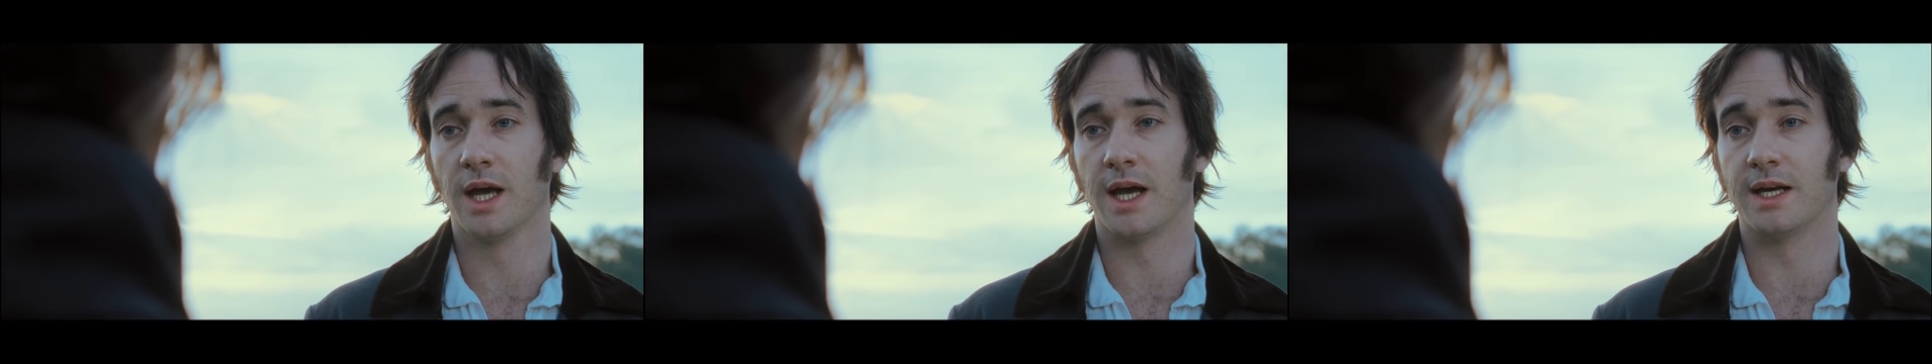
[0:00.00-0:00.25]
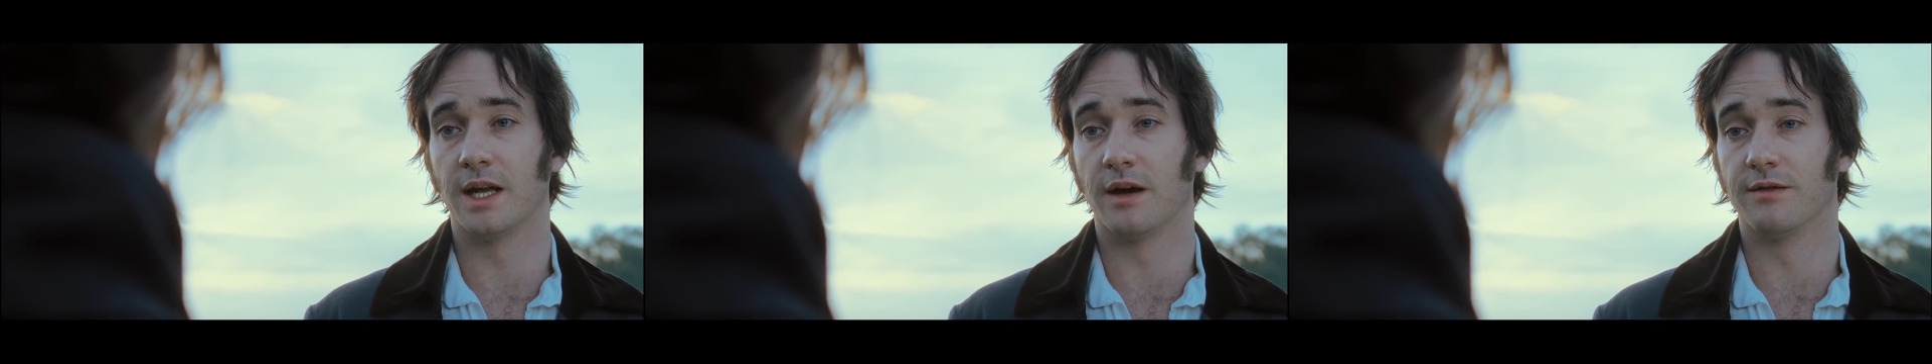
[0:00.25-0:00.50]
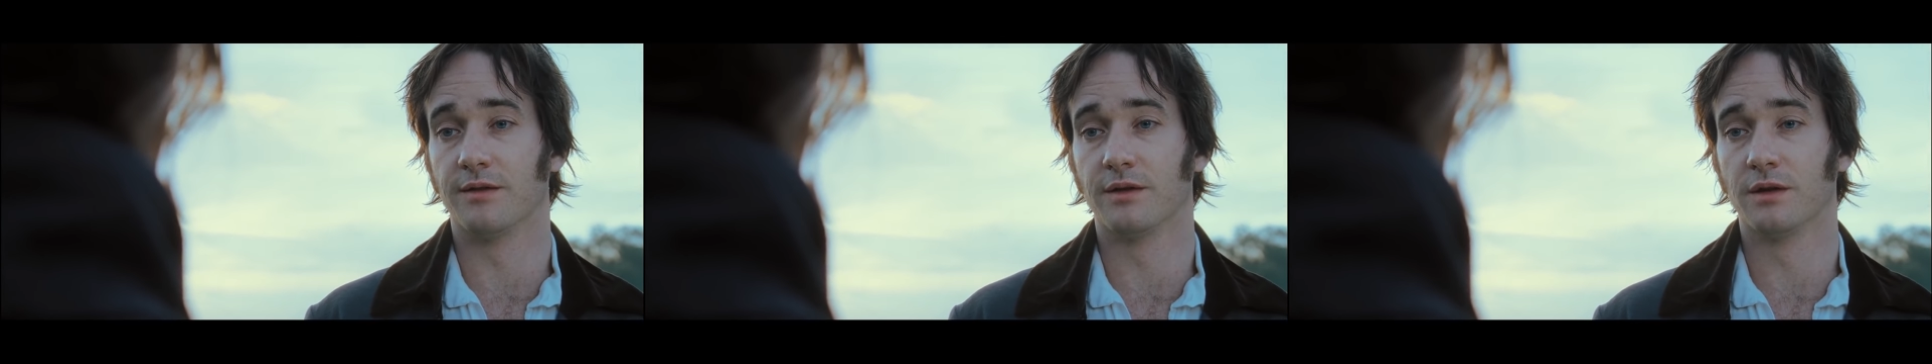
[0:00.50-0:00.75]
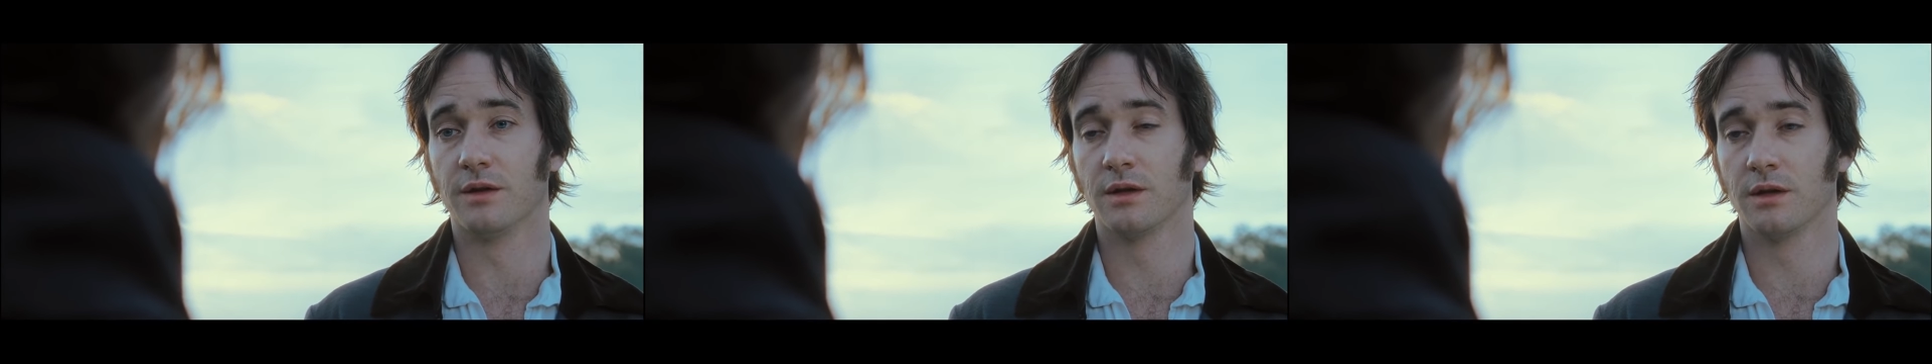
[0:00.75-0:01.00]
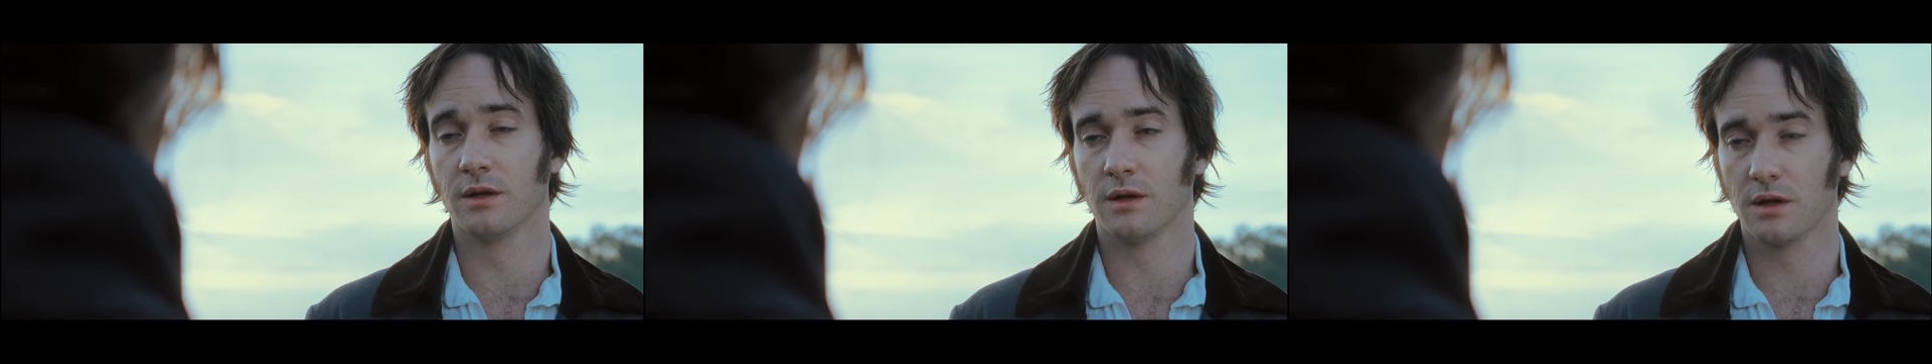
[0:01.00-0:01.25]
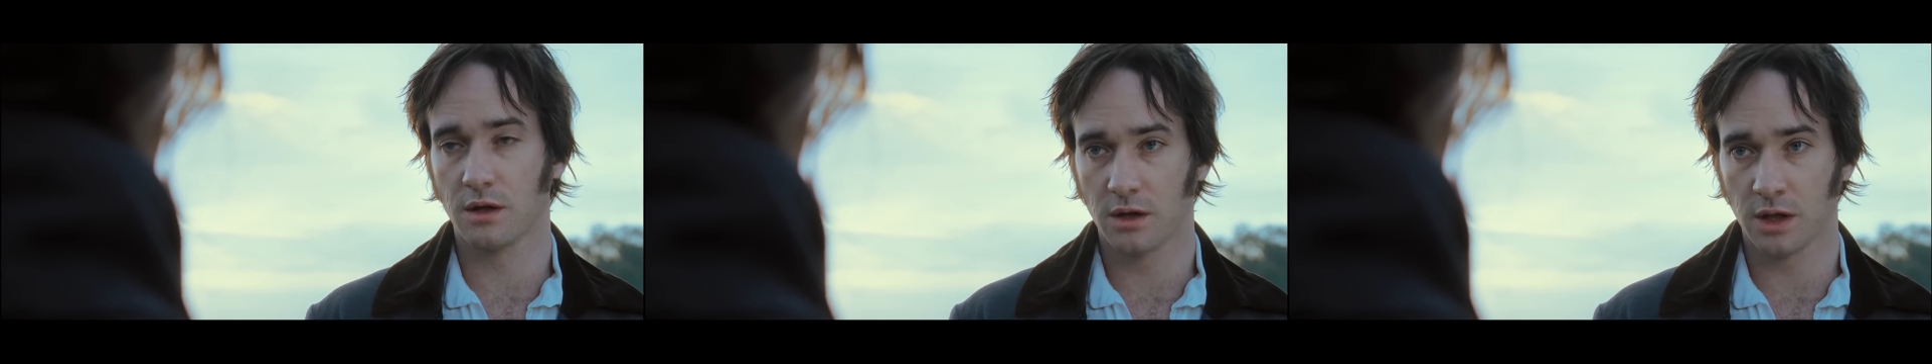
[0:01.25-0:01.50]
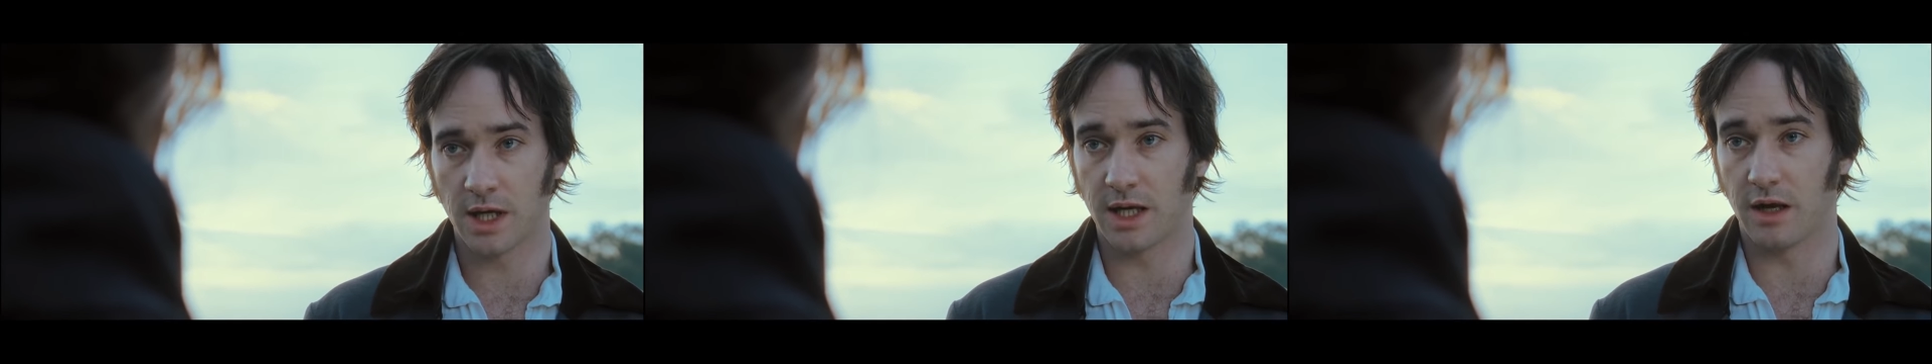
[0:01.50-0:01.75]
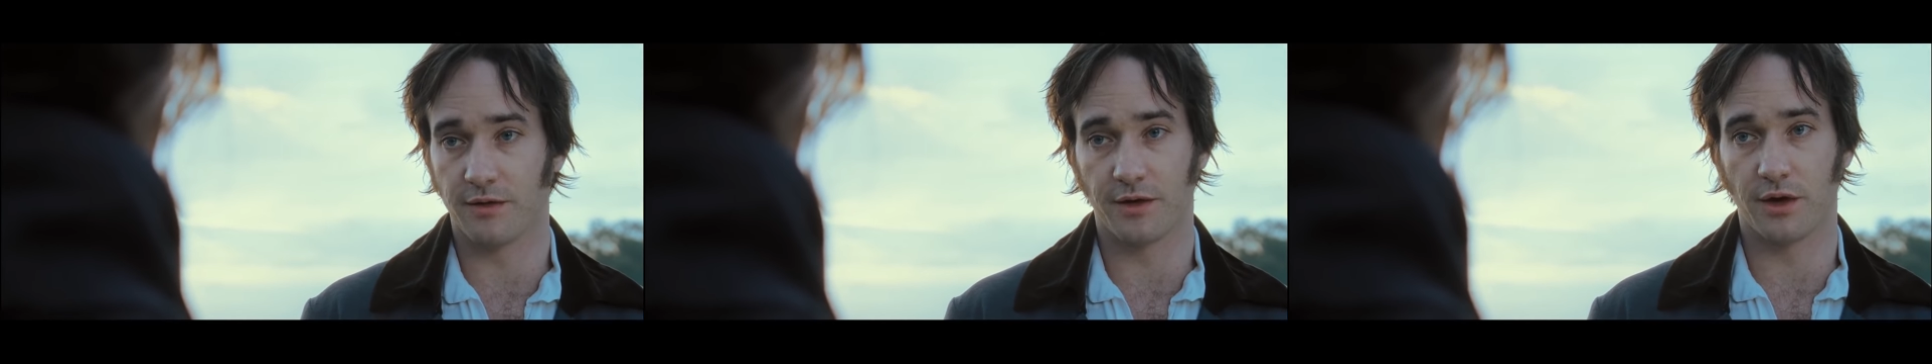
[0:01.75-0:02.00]
and love, and
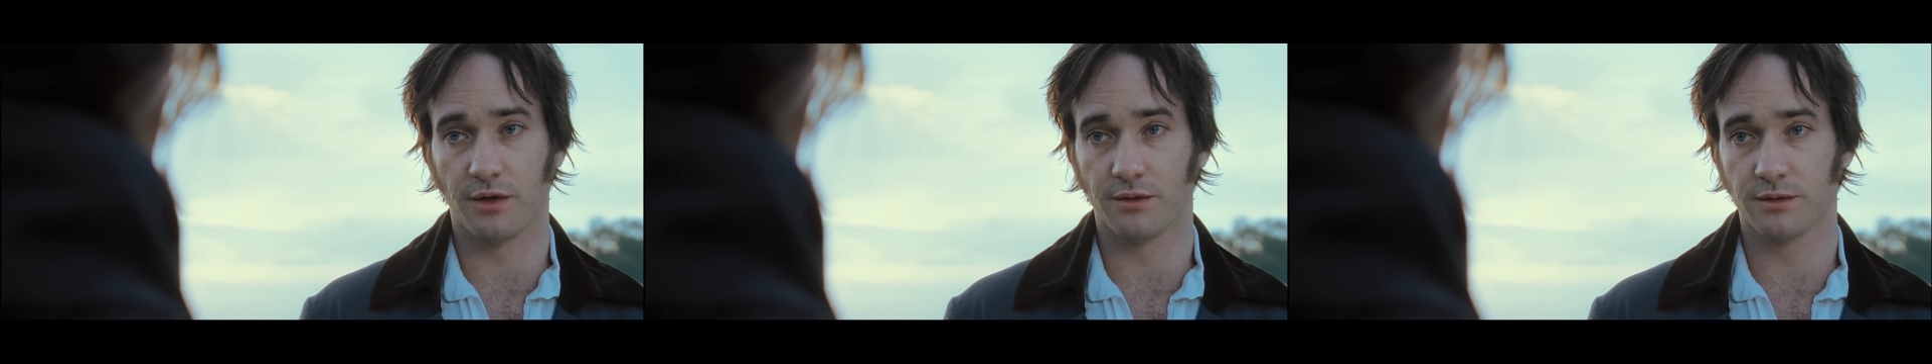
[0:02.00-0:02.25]
love you.